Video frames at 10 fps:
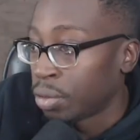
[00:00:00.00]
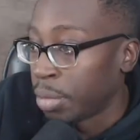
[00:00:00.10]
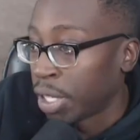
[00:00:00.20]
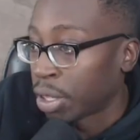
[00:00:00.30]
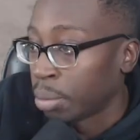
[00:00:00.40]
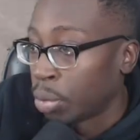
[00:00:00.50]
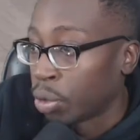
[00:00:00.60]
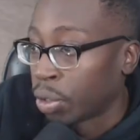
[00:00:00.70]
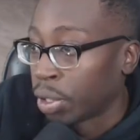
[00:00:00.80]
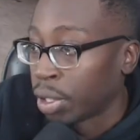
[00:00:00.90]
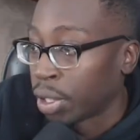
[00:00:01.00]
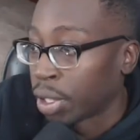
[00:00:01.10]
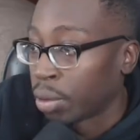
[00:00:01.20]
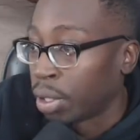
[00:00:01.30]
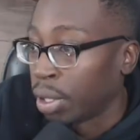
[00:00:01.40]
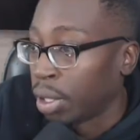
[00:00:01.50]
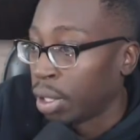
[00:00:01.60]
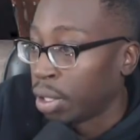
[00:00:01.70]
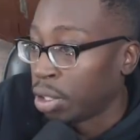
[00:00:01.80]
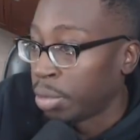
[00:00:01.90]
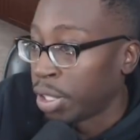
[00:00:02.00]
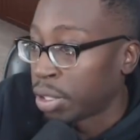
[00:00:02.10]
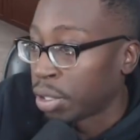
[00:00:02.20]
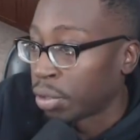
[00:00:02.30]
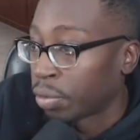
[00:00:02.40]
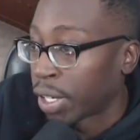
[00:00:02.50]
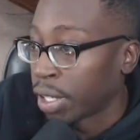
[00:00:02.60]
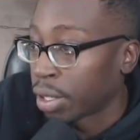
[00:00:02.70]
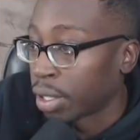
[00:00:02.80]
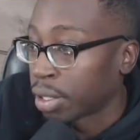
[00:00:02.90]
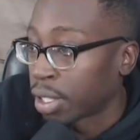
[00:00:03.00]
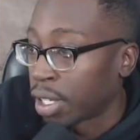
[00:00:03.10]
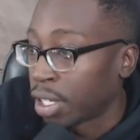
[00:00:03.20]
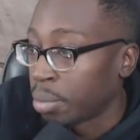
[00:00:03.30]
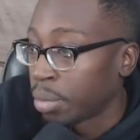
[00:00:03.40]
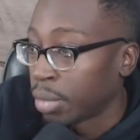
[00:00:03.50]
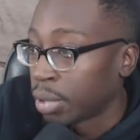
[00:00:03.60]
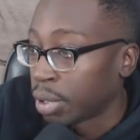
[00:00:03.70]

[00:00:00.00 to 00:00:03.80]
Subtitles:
Made the board go a little bit to the right that time.